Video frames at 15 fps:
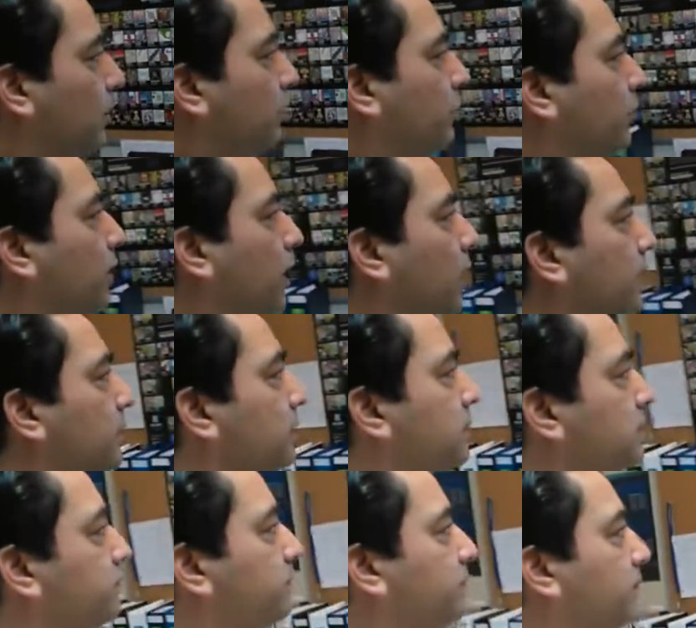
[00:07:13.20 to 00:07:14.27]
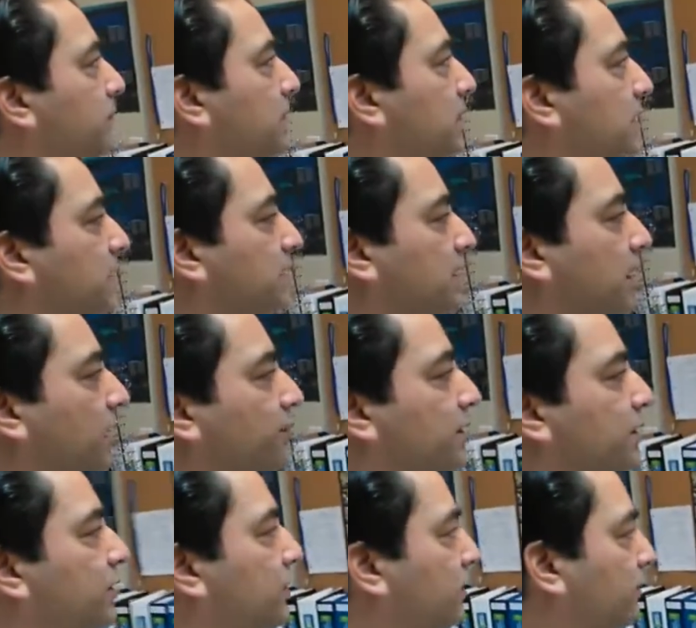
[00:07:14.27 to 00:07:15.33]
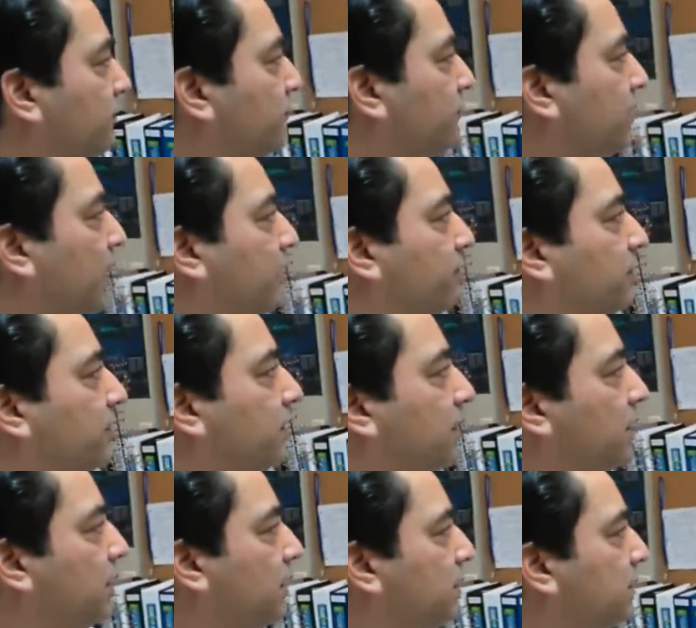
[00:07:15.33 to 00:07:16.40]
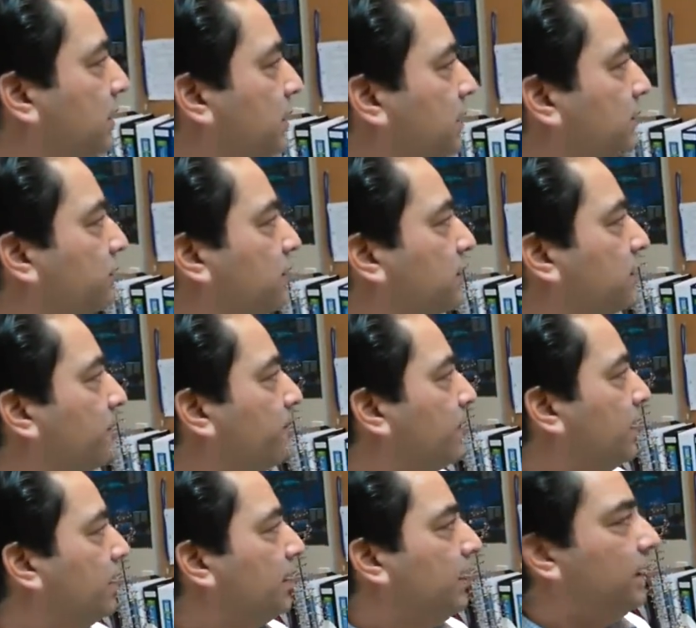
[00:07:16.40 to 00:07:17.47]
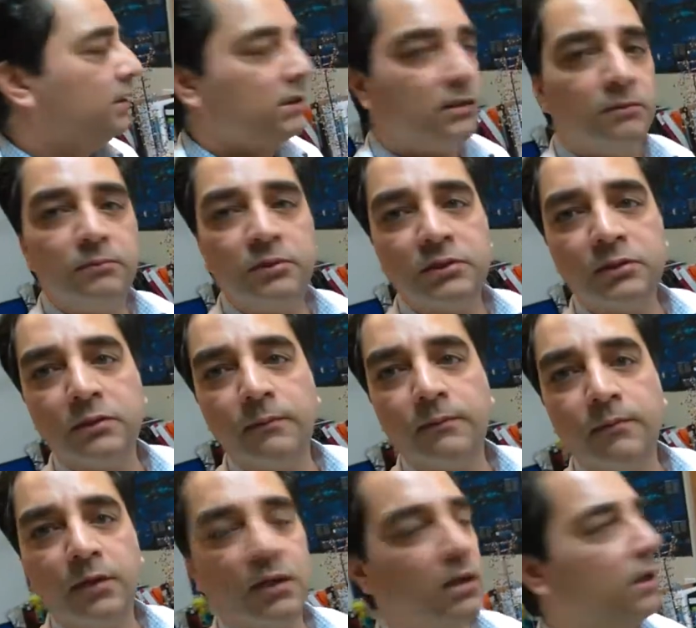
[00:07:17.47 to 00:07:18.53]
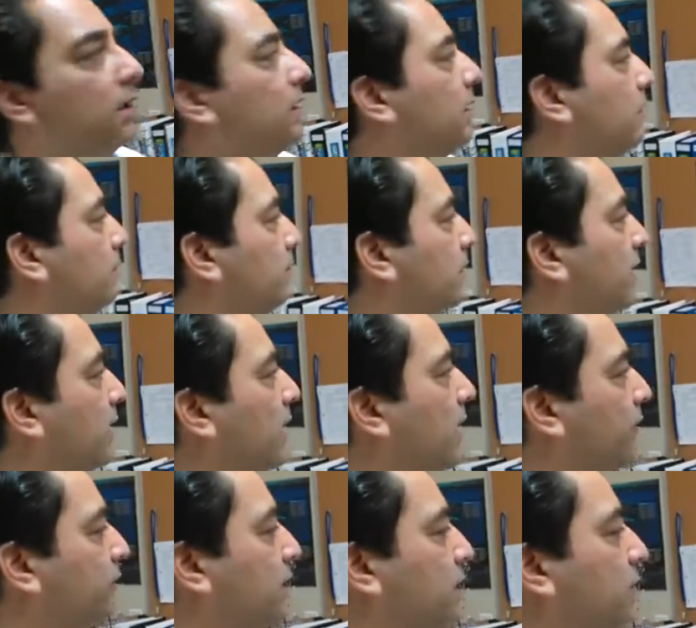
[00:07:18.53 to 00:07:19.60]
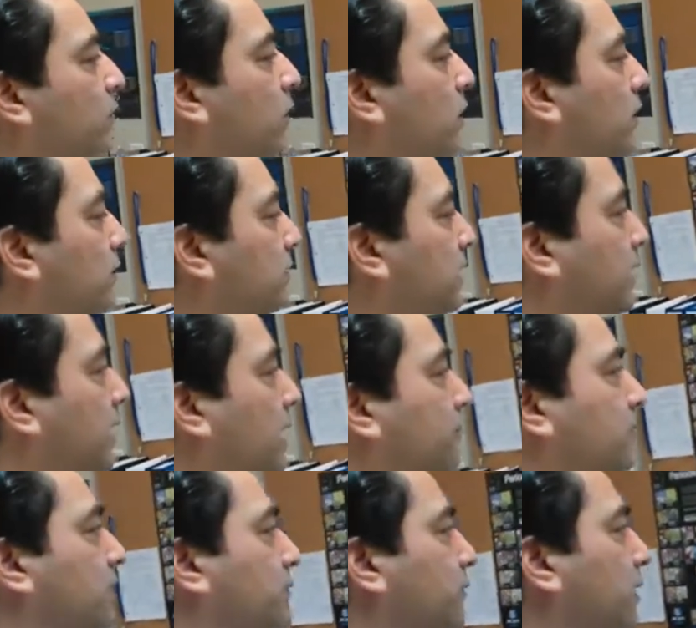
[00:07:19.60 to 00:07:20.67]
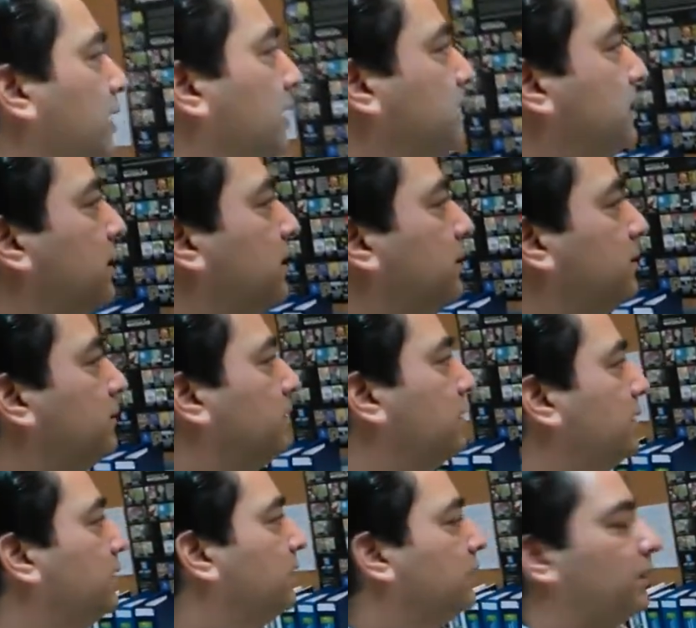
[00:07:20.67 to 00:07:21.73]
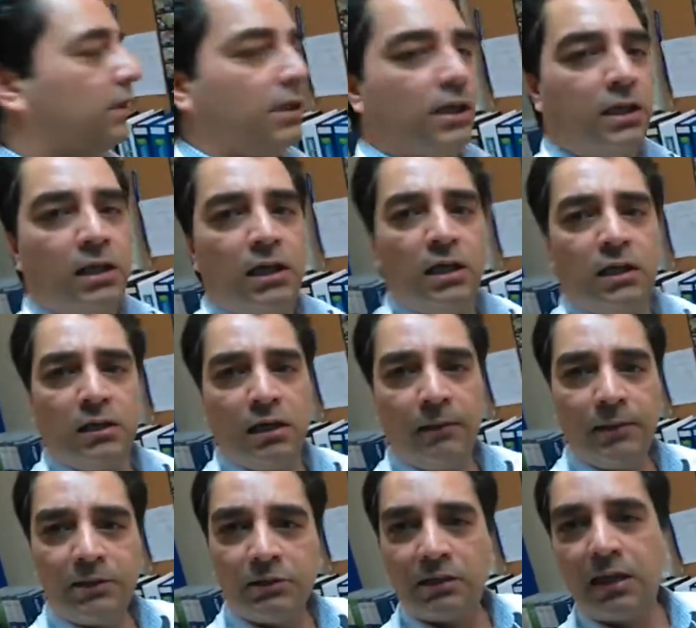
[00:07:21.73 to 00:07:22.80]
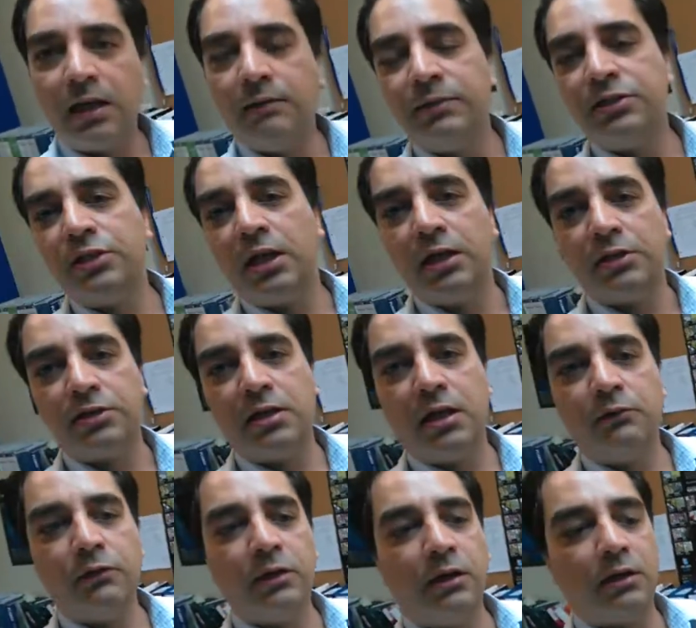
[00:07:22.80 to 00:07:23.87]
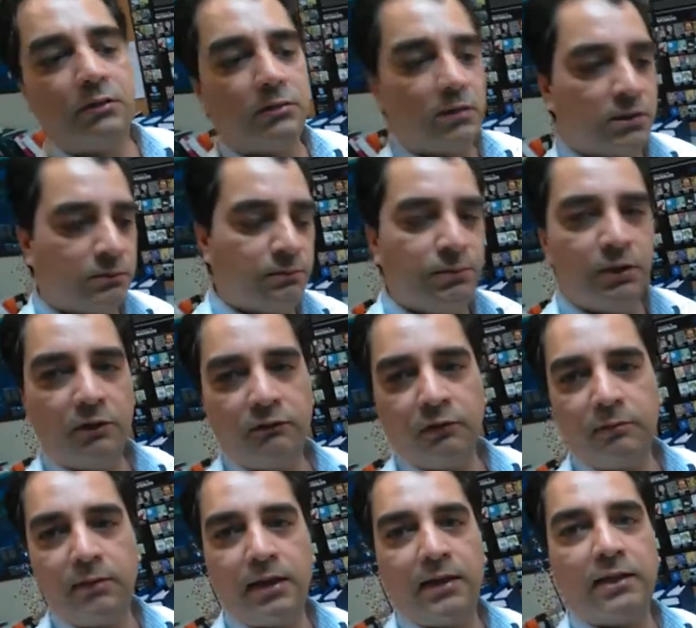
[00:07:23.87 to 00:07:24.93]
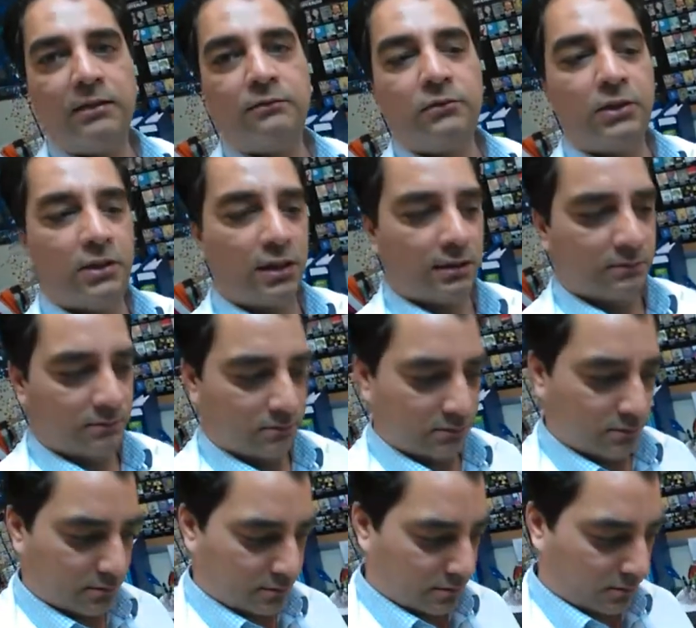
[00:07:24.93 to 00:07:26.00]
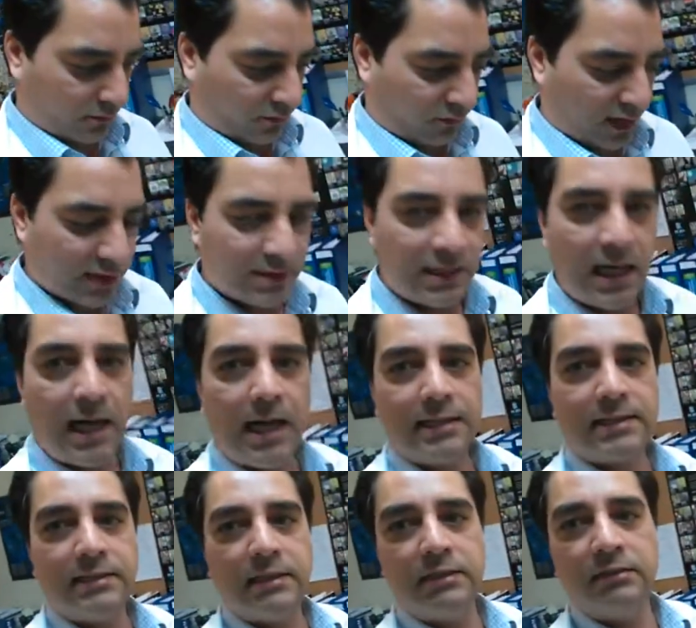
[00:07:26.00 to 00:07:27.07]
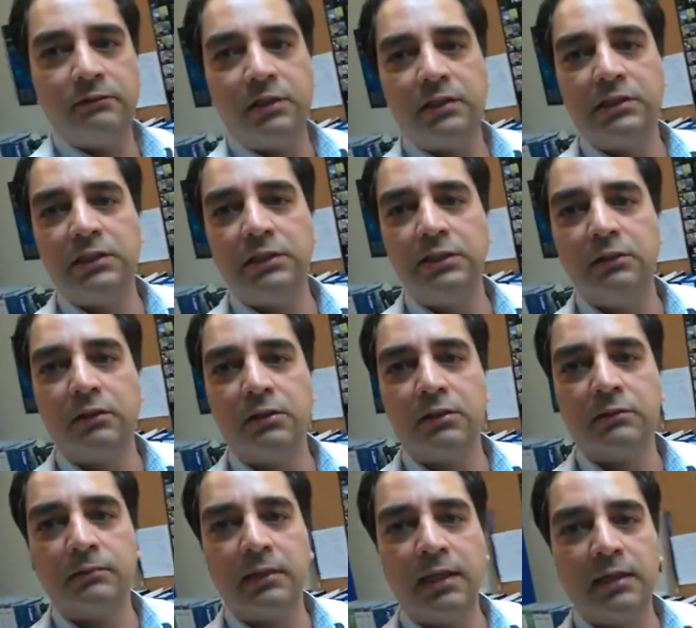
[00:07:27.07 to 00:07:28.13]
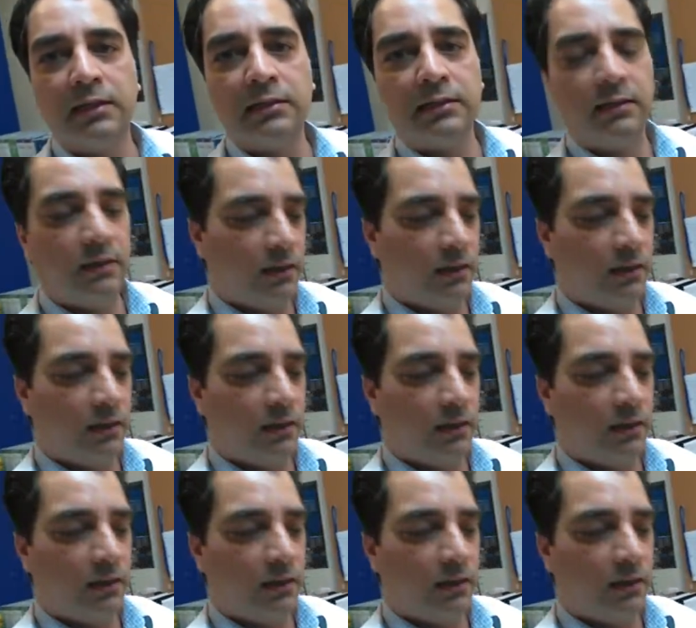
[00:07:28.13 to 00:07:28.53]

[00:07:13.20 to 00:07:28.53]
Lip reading: Moving on, this is the diversity of life on Earth and different kingdoms, and how they evolved and how they're related. Coming to climate change. Now we got this beautiful planet, we got fantastic diversity on this planet.